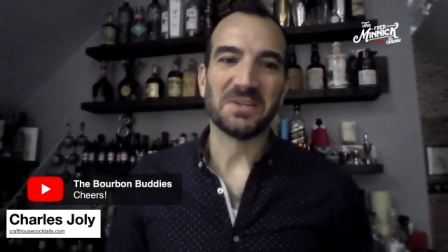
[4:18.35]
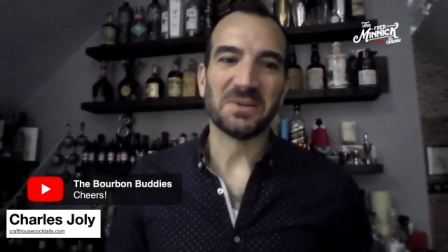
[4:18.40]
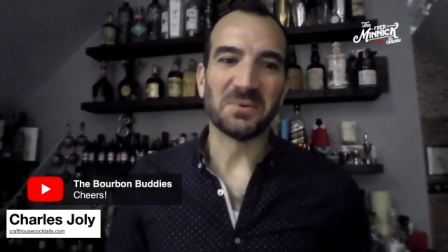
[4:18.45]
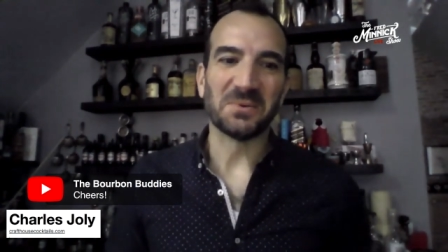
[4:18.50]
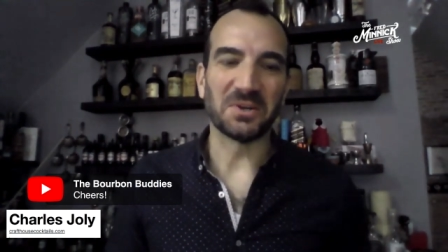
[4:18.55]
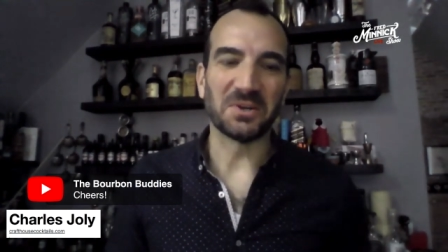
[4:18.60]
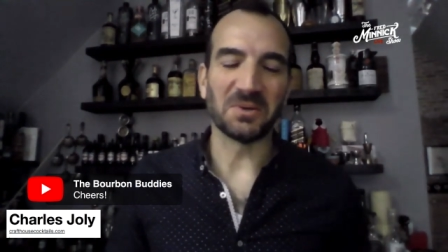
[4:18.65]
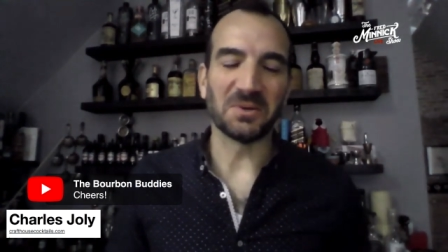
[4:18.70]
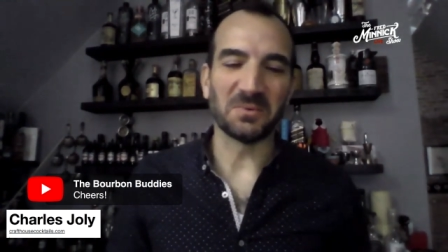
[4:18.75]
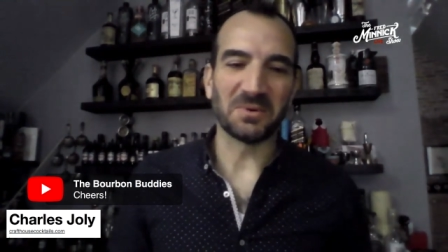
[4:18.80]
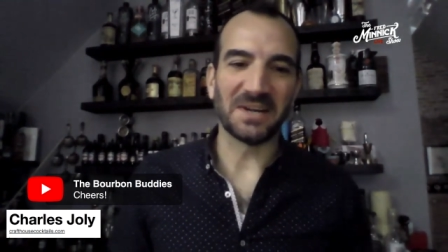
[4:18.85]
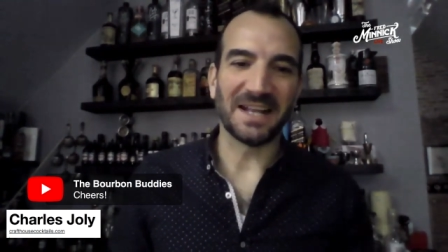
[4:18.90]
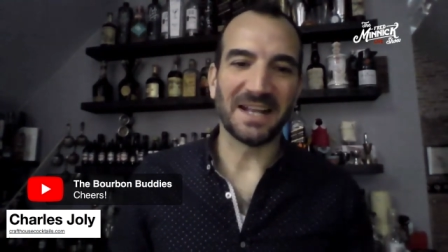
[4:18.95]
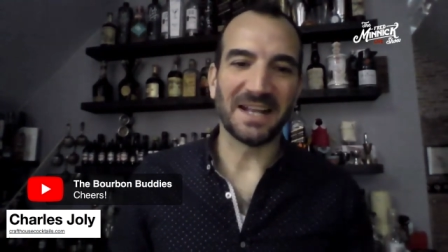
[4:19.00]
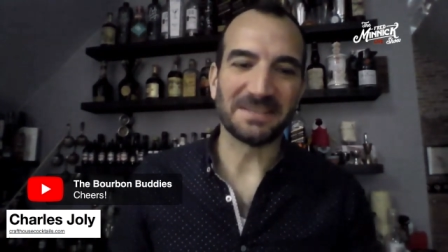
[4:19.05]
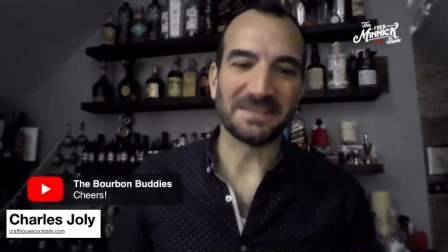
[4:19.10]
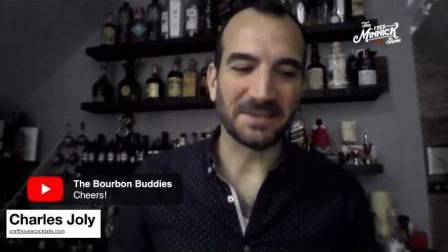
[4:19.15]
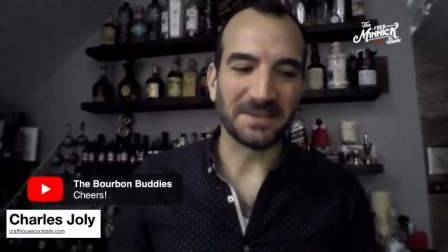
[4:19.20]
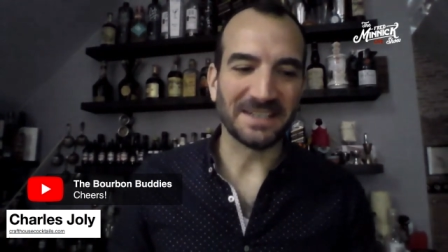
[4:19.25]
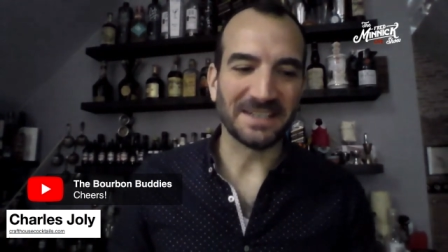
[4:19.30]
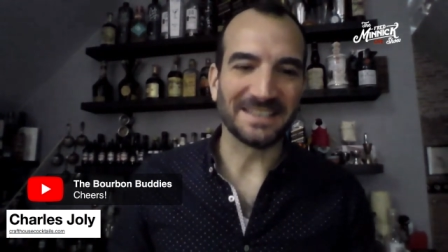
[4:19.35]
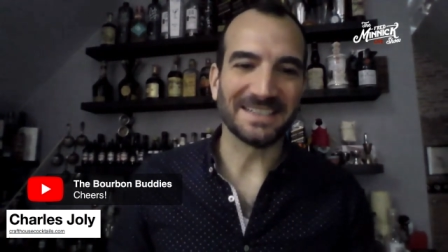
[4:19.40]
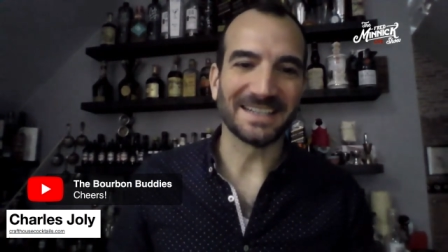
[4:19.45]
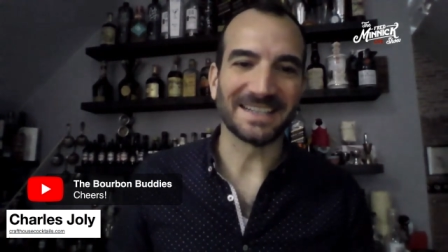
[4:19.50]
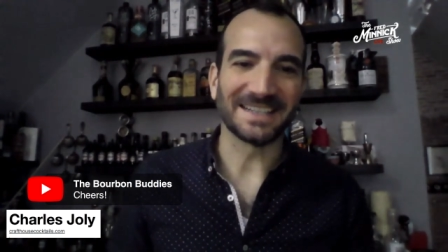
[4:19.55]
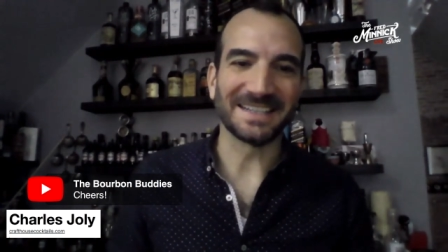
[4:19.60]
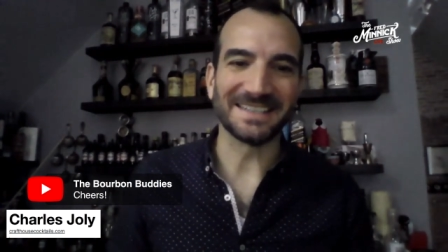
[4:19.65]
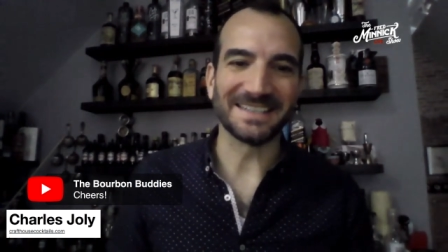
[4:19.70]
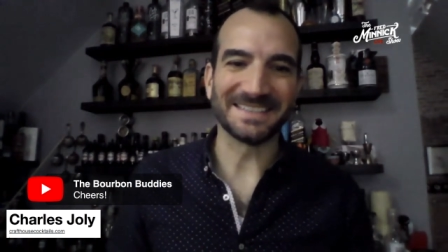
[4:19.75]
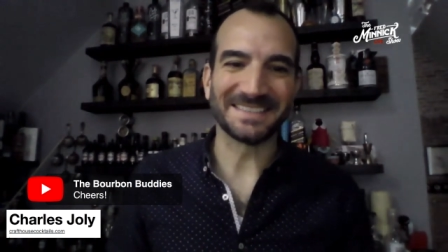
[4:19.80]
We're not spring
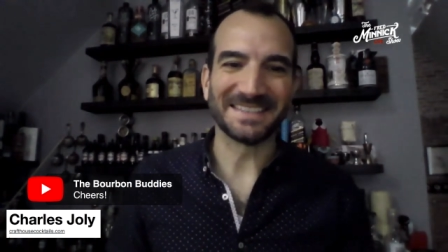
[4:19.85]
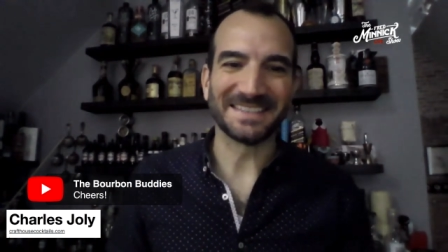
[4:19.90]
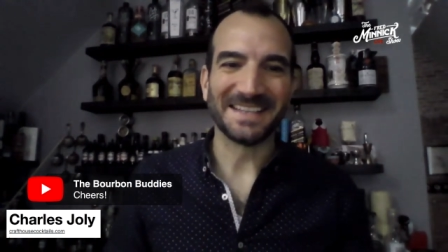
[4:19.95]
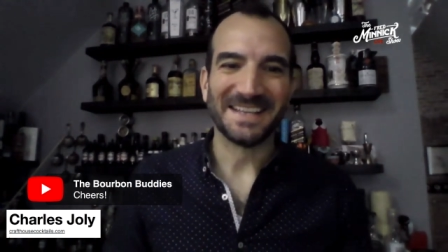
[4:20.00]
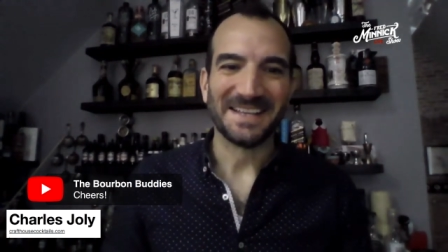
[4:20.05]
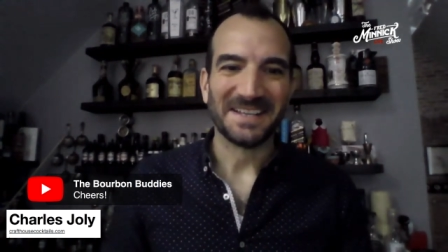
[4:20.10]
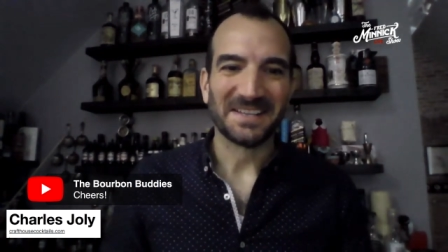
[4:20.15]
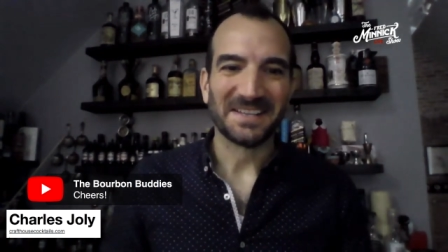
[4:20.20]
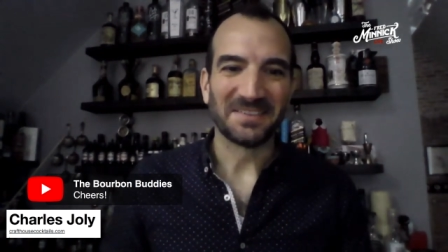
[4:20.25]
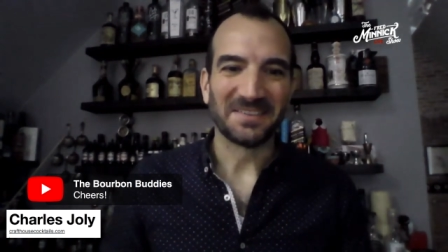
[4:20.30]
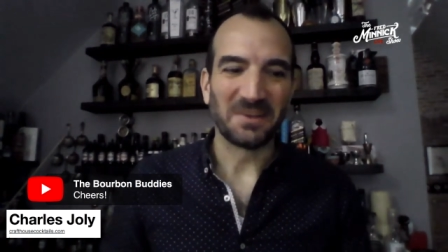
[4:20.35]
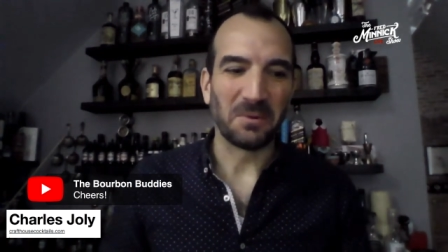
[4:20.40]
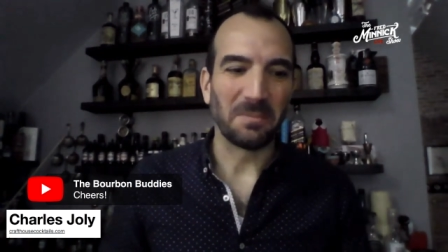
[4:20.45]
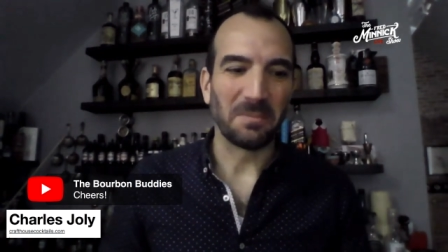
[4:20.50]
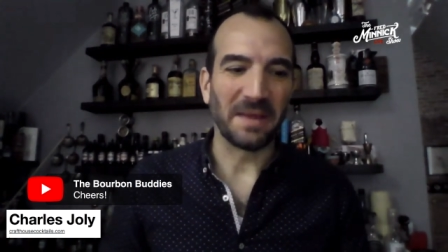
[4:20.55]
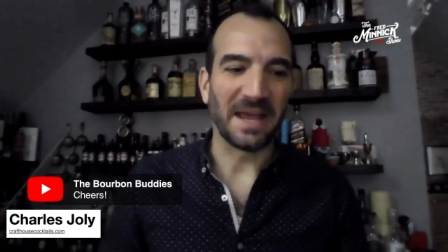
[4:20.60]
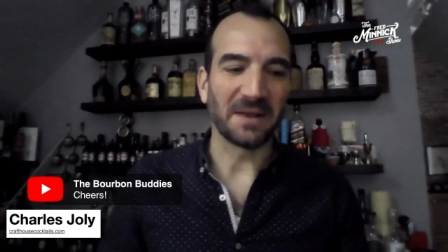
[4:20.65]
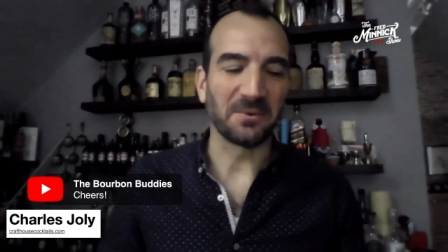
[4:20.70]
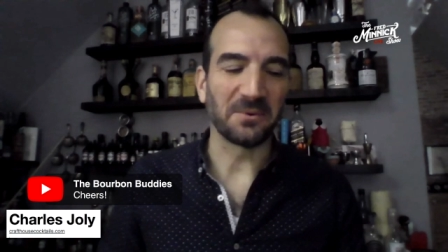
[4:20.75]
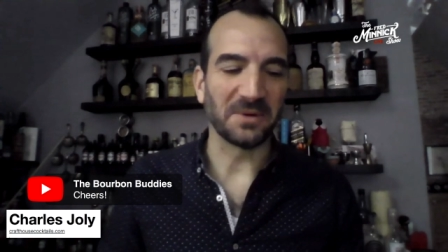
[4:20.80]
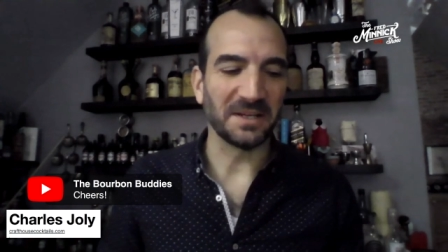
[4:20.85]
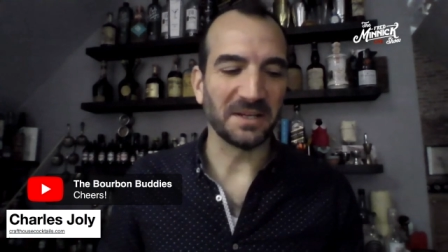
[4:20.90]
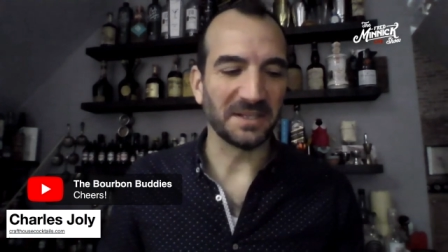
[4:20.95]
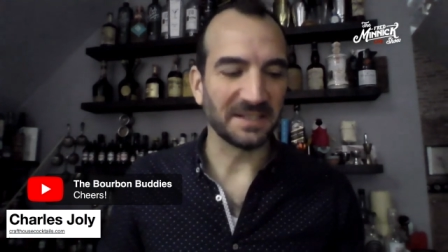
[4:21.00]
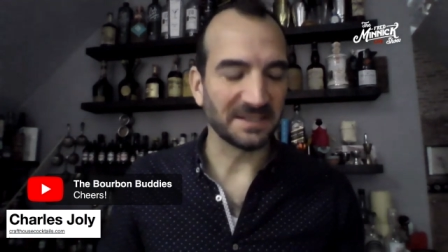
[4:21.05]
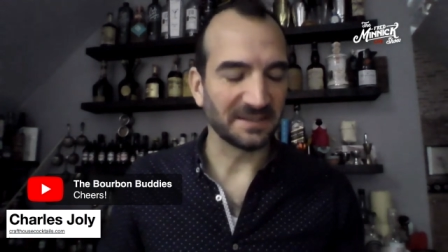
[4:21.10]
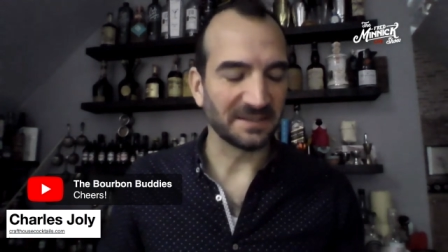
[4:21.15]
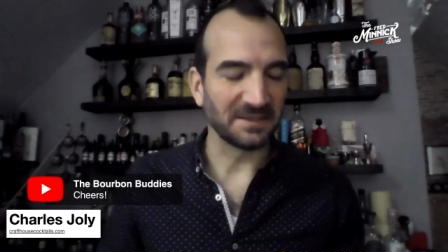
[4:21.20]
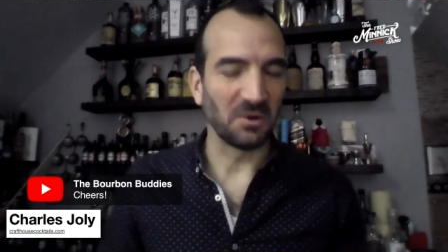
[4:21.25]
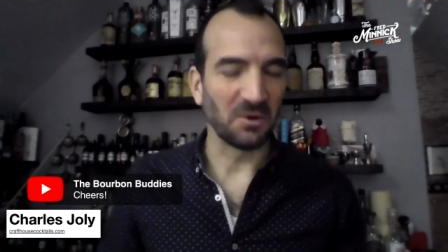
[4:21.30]
chickens. So back when
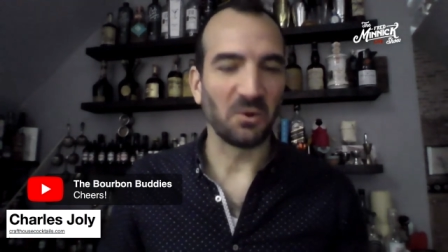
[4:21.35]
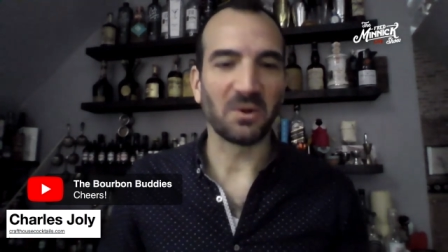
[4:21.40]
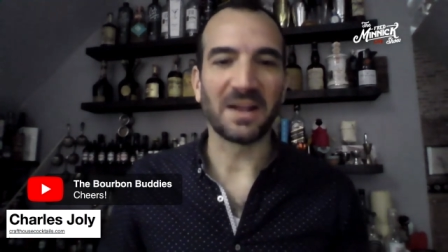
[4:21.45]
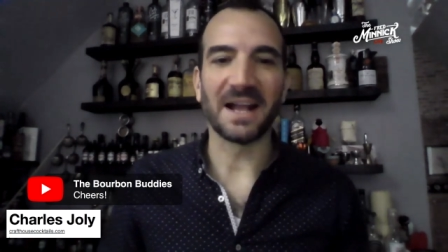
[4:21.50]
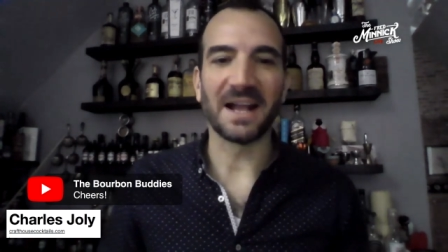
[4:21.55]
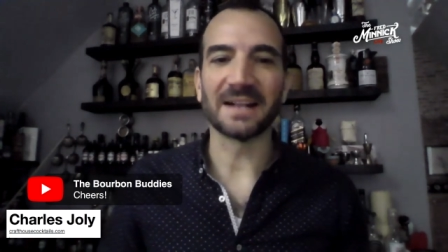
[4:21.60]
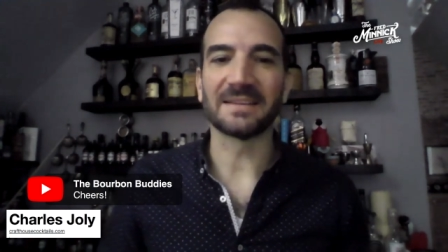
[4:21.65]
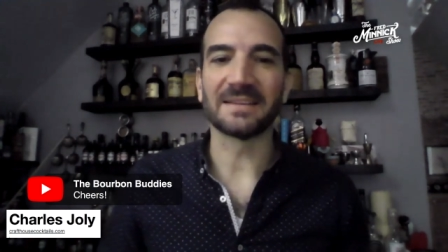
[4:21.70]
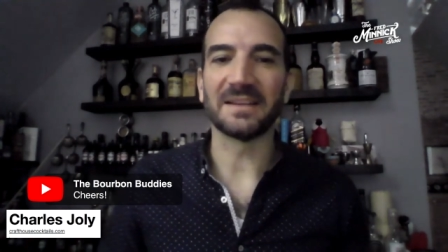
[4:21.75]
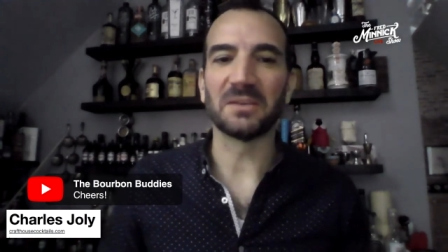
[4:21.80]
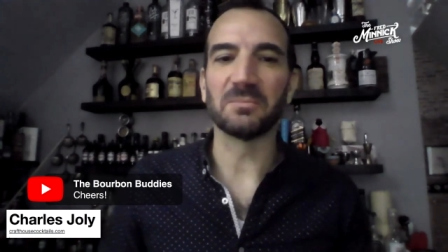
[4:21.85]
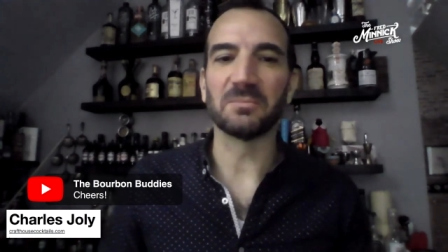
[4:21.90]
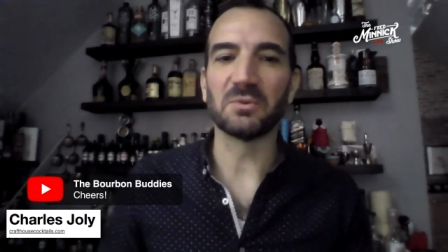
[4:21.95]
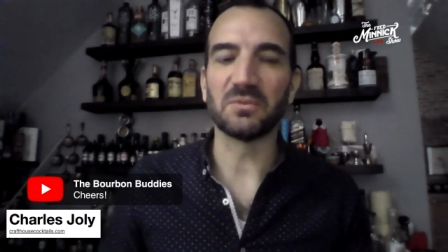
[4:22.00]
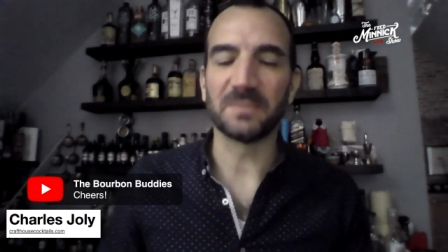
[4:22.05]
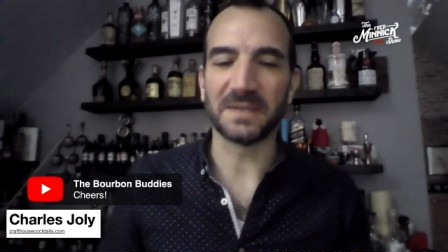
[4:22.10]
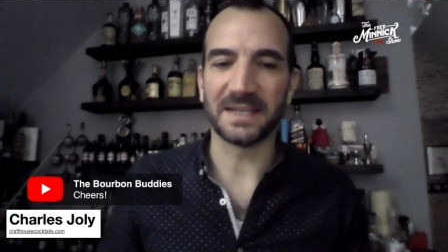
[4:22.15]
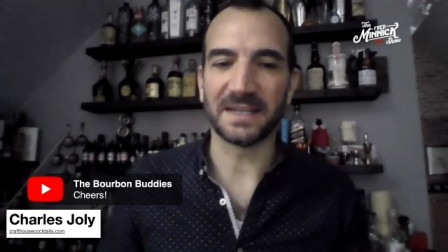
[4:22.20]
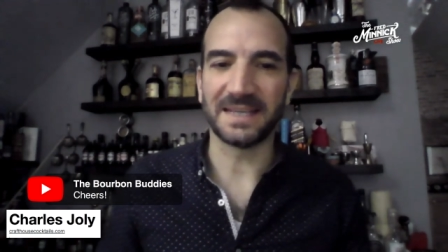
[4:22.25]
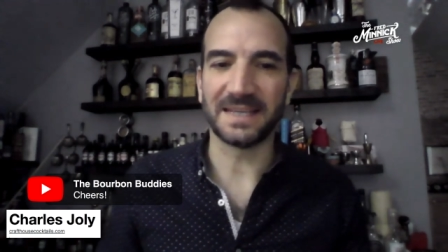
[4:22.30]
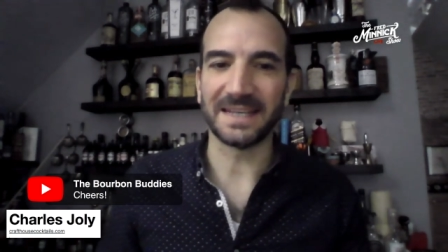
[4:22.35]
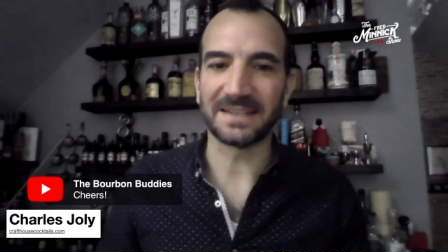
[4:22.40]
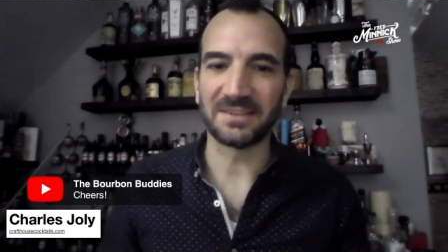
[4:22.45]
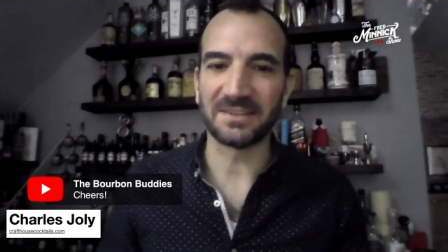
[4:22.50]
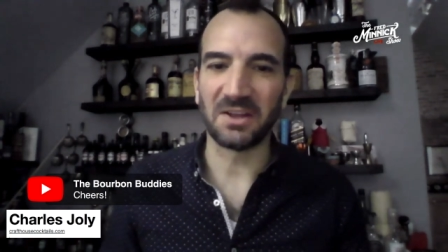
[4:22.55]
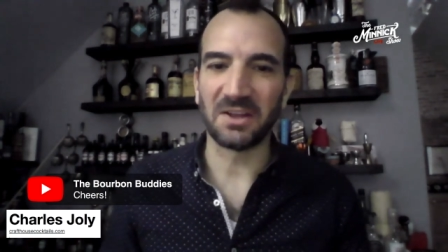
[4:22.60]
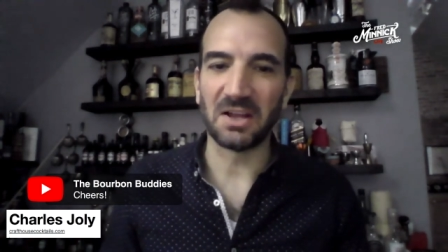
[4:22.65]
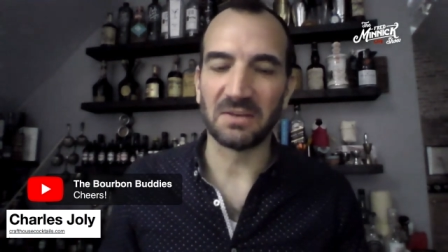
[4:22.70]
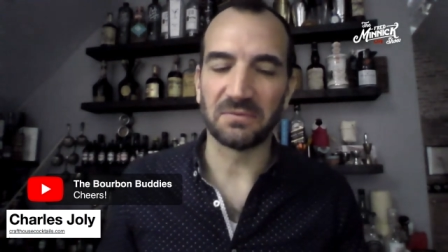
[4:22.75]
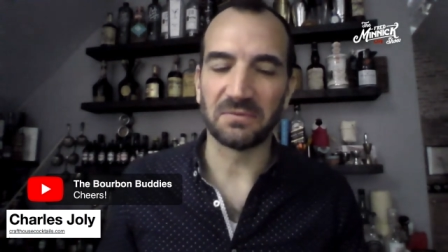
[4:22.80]
the whole cocktail movement kicked
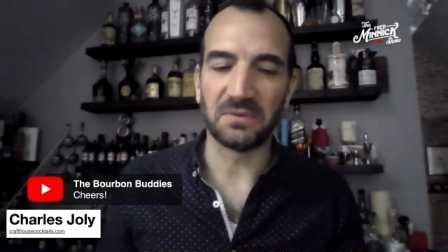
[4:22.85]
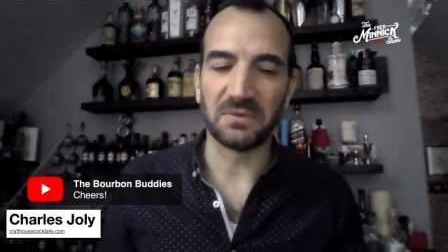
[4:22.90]
off,